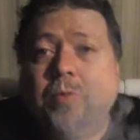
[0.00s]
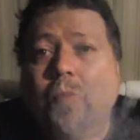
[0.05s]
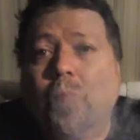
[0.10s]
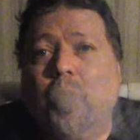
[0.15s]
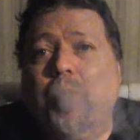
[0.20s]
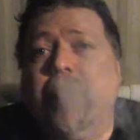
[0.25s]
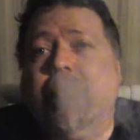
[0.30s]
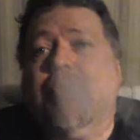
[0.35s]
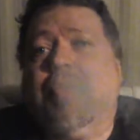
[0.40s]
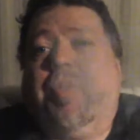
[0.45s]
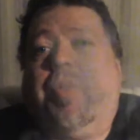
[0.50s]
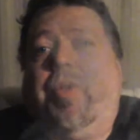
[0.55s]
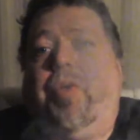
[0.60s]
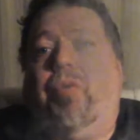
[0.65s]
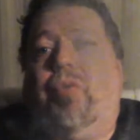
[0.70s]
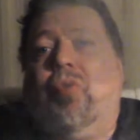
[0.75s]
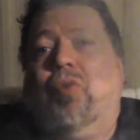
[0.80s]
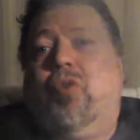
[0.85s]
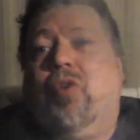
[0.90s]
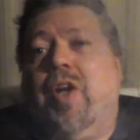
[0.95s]
we just started
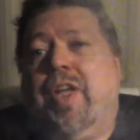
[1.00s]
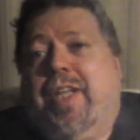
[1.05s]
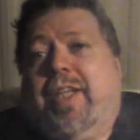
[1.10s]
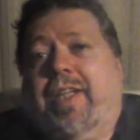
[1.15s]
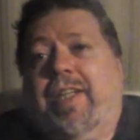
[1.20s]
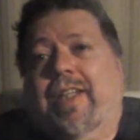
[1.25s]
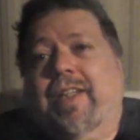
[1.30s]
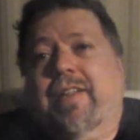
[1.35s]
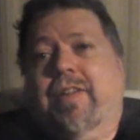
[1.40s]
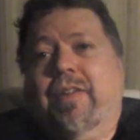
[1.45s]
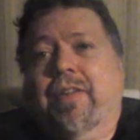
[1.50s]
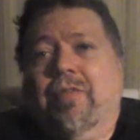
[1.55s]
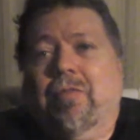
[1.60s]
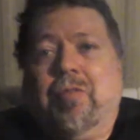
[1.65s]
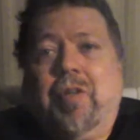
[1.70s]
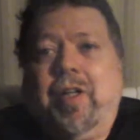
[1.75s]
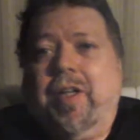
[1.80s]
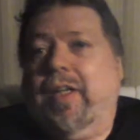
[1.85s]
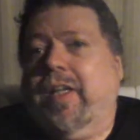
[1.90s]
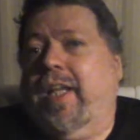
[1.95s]

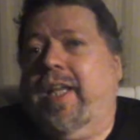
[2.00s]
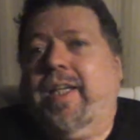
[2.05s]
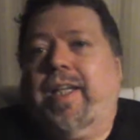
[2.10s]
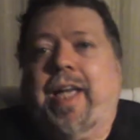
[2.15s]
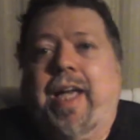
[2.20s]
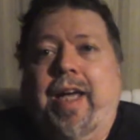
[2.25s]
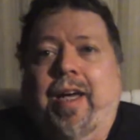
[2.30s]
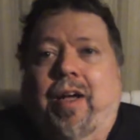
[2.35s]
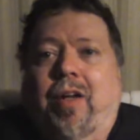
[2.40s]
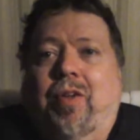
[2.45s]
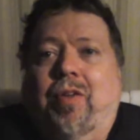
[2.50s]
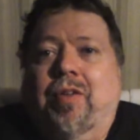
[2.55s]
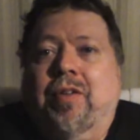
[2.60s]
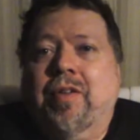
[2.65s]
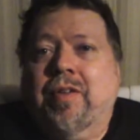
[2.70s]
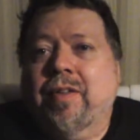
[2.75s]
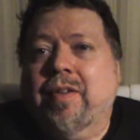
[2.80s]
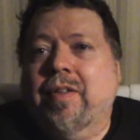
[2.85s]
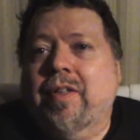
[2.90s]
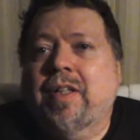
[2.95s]
running like hell.
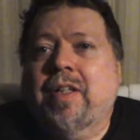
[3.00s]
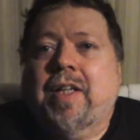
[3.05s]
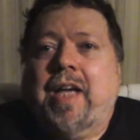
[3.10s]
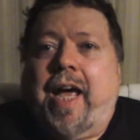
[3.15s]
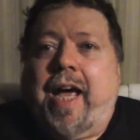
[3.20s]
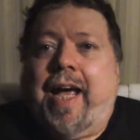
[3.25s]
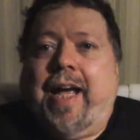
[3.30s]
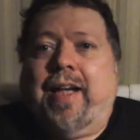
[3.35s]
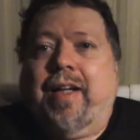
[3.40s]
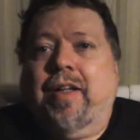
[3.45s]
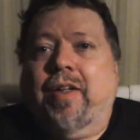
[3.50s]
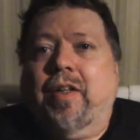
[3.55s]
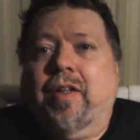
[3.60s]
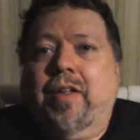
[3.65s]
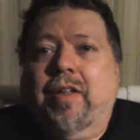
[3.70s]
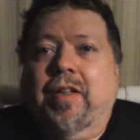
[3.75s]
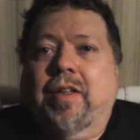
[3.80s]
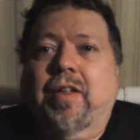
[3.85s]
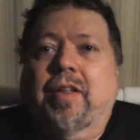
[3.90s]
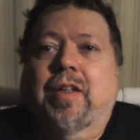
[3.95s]
And
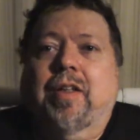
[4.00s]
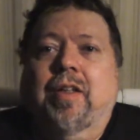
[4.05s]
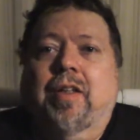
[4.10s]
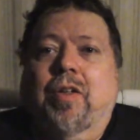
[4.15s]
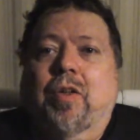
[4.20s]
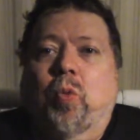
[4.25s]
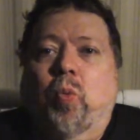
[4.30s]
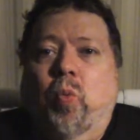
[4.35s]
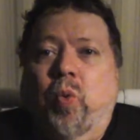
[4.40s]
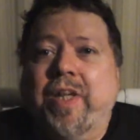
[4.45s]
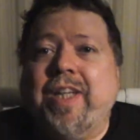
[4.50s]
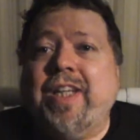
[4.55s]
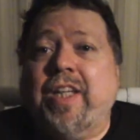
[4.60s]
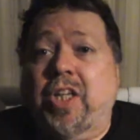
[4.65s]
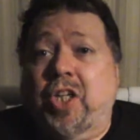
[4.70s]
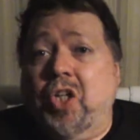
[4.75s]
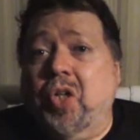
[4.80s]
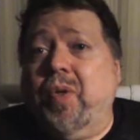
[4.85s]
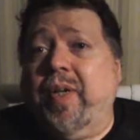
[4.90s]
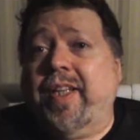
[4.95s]
we
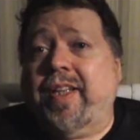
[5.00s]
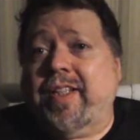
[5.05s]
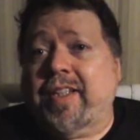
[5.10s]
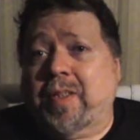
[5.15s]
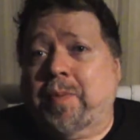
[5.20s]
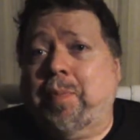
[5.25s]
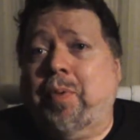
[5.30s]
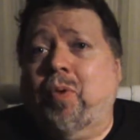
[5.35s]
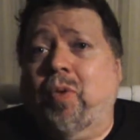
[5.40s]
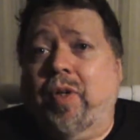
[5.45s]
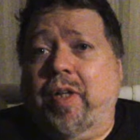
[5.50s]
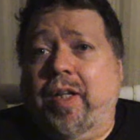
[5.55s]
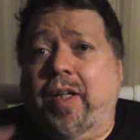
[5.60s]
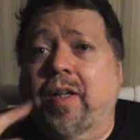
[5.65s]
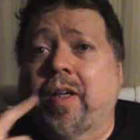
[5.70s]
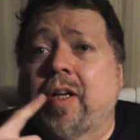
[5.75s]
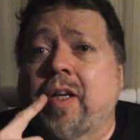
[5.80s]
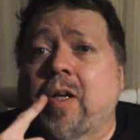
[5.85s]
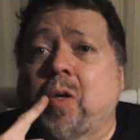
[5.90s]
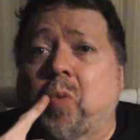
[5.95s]
knew at this point
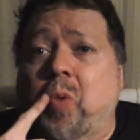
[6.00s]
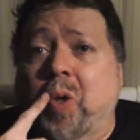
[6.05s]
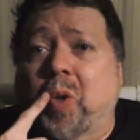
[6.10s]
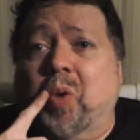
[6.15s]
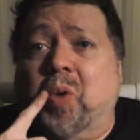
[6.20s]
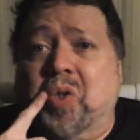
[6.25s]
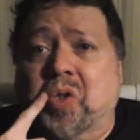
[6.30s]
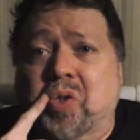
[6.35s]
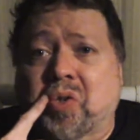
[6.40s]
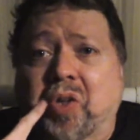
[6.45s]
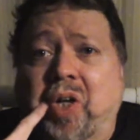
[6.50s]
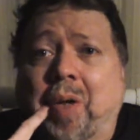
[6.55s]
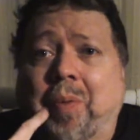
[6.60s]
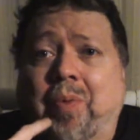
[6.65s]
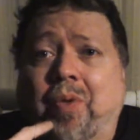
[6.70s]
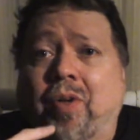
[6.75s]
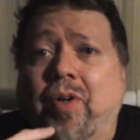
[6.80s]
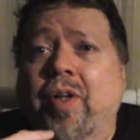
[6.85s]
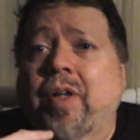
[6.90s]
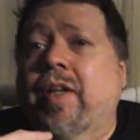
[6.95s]
we were in
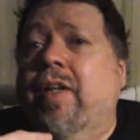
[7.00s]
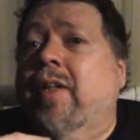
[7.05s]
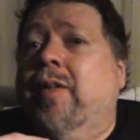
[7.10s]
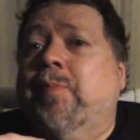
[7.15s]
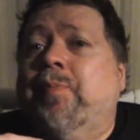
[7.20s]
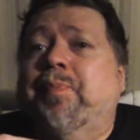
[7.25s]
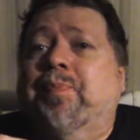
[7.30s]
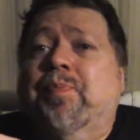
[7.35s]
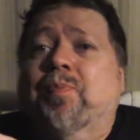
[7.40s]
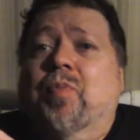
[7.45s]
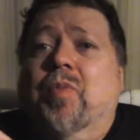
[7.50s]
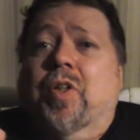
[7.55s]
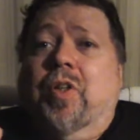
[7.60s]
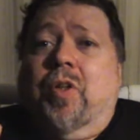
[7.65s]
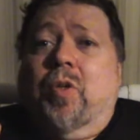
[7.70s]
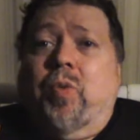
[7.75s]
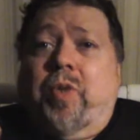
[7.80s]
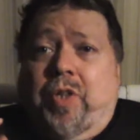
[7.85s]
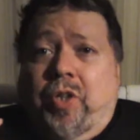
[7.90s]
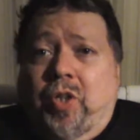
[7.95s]
trouble.
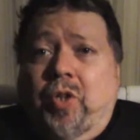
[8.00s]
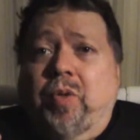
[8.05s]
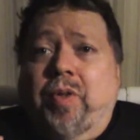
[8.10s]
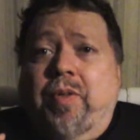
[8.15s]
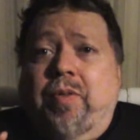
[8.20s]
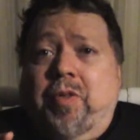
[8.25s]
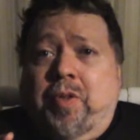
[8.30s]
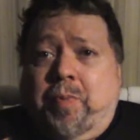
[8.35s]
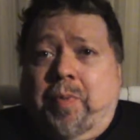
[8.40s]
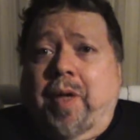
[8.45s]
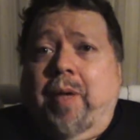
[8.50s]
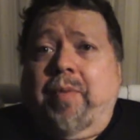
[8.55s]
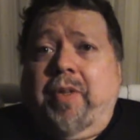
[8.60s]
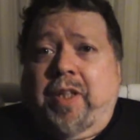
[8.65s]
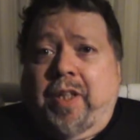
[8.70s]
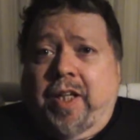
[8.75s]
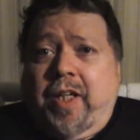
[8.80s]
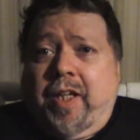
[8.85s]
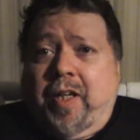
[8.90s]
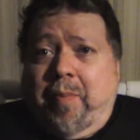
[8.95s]
We knew he was probably
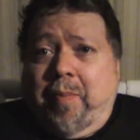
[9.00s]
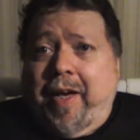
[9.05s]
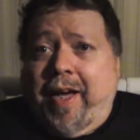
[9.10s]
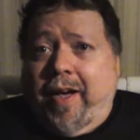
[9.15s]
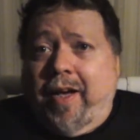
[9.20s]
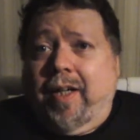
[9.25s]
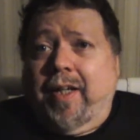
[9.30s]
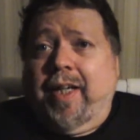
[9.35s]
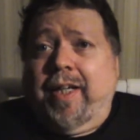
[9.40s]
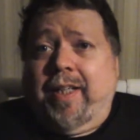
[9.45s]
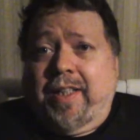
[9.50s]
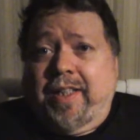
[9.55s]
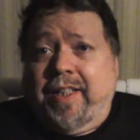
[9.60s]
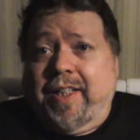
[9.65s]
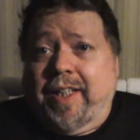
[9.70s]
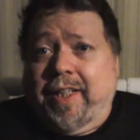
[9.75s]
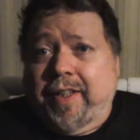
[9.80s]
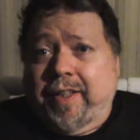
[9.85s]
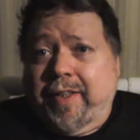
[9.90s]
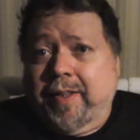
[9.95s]
going to come out, and he
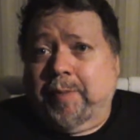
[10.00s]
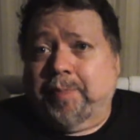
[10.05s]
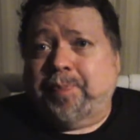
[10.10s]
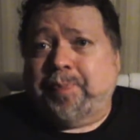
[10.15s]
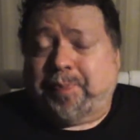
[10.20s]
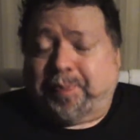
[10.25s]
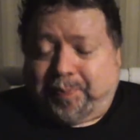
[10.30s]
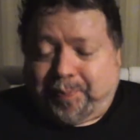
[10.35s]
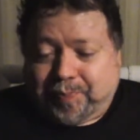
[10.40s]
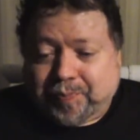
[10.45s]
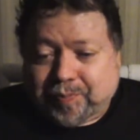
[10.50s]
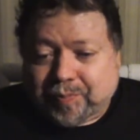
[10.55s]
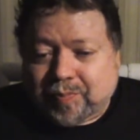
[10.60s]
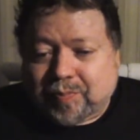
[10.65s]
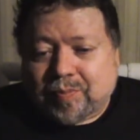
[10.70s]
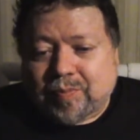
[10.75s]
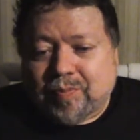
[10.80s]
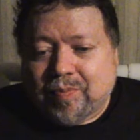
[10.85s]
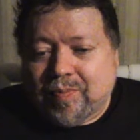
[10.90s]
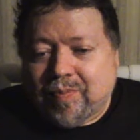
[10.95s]
did.
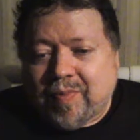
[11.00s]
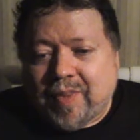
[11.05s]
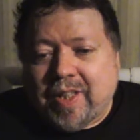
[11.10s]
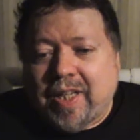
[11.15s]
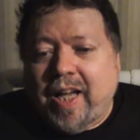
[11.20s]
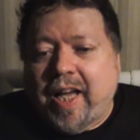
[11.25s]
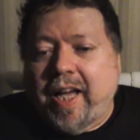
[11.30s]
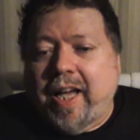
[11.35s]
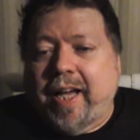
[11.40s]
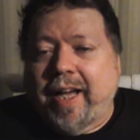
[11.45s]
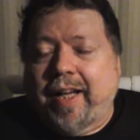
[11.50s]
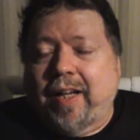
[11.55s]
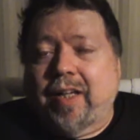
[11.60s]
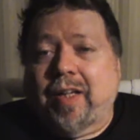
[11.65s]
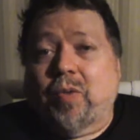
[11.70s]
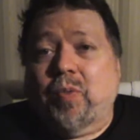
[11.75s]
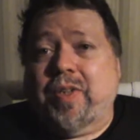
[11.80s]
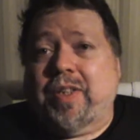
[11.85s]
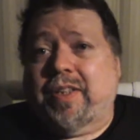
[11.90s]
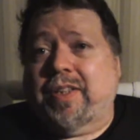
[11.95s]
And
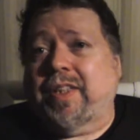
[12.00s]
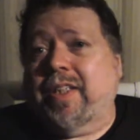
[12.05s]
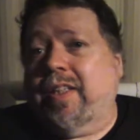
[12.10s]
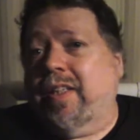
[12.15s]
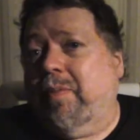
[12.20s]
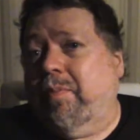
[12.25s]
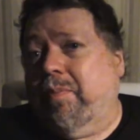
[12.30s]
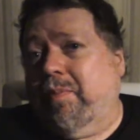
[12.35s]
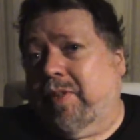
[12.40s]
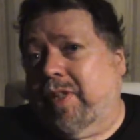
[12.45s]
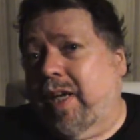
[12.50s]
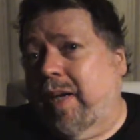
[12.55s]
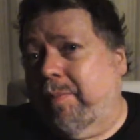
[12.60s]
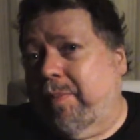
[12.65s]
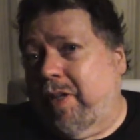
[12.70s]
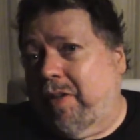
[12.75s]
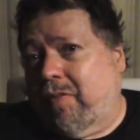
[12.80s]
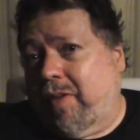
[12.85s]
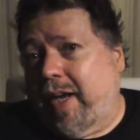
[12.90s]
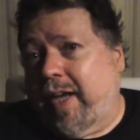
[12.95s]
we seen him coming
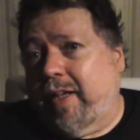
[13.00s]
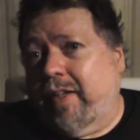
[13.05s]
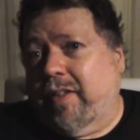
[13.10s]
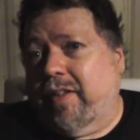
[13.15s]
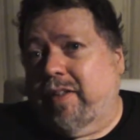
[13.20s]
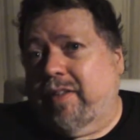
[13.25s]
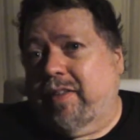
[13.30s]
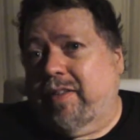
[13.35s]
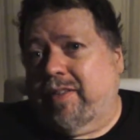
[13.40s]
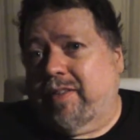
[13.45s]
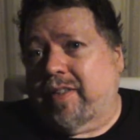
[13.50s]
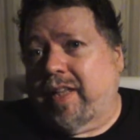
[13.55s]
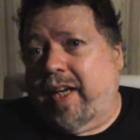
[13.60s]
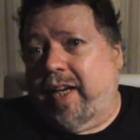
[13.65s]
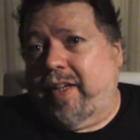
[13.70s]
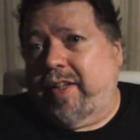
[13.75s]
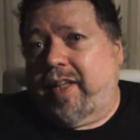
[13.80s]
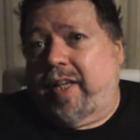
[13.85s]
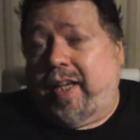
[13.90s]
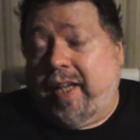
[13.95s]
around the side
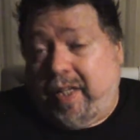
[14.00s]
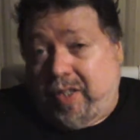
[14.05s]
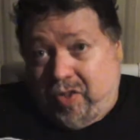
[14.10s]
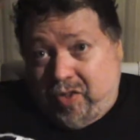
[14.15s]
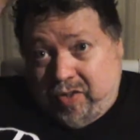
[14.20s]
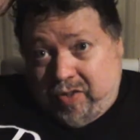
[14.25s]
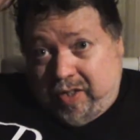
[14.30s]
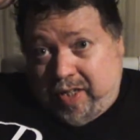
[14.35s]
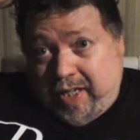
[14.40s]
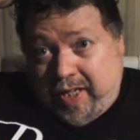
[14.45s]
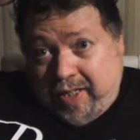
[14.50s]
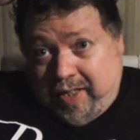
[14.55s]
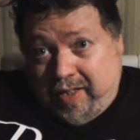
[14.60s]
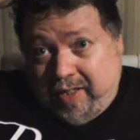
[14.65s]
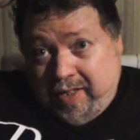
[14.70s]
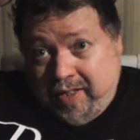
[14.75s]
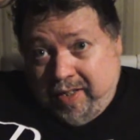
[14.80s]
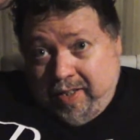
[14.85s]
of the hedges, and